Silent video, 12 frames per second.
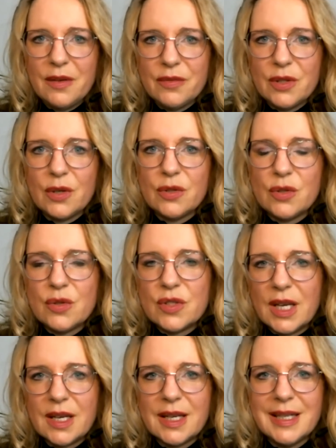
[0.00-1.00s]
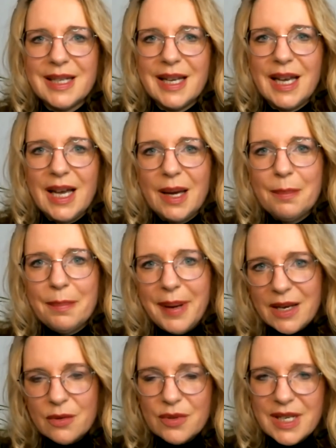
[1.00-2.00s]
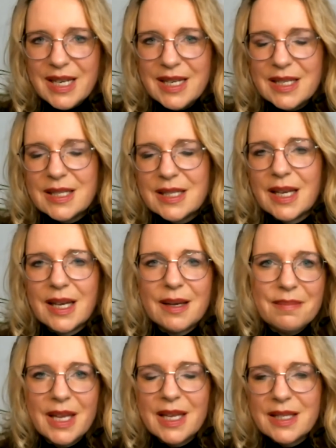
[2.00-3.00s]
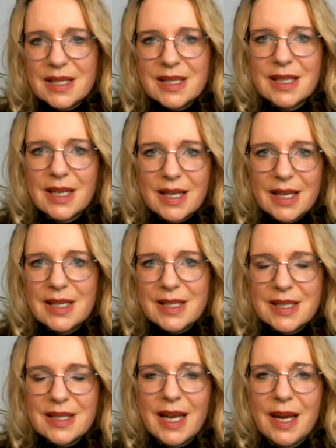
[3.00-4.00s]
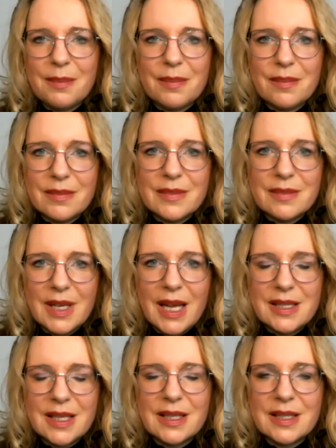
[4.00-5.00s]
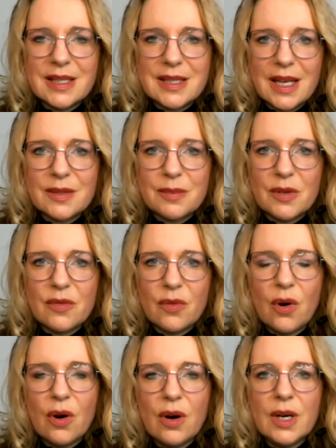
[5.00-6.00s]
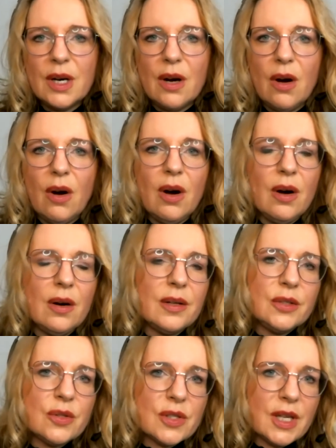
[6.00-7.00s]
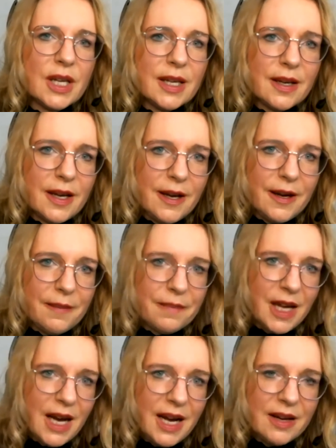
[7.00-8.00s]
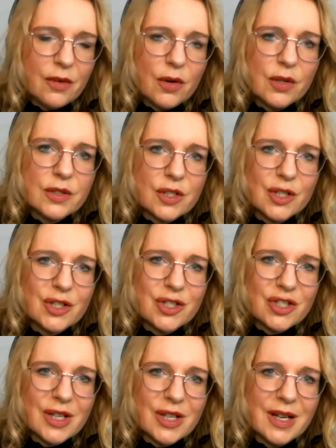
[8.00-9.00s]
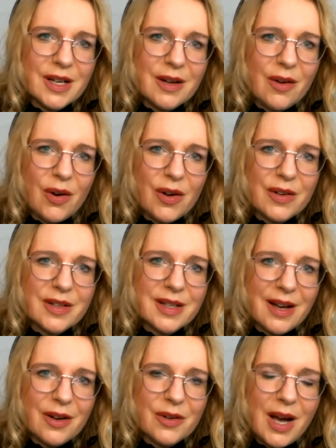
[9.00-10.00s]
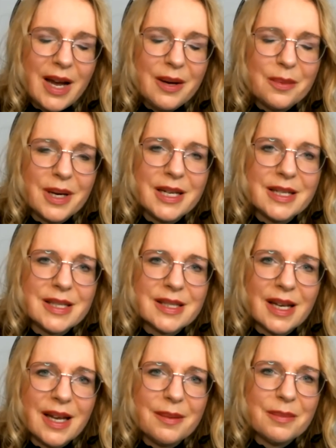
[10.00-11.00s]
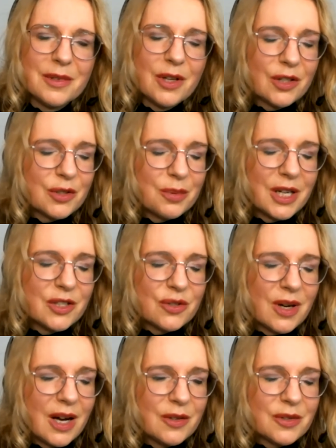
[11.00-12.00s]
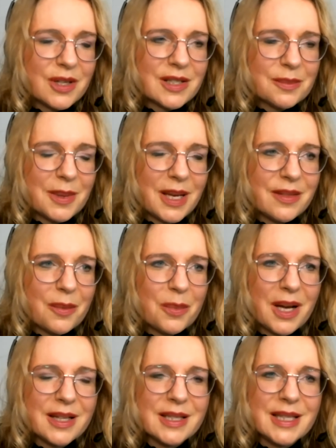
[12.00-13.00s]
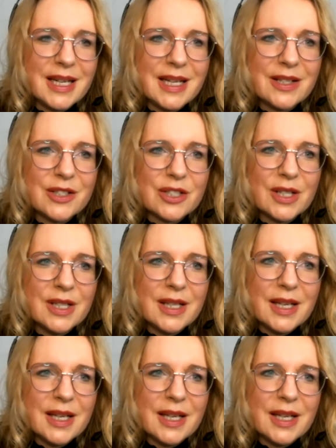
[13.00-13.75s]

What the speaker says: if you're using batteries, it's the same as I discussed before. or using the high voltage on highways. I'm not quite sure how to explain that well in English.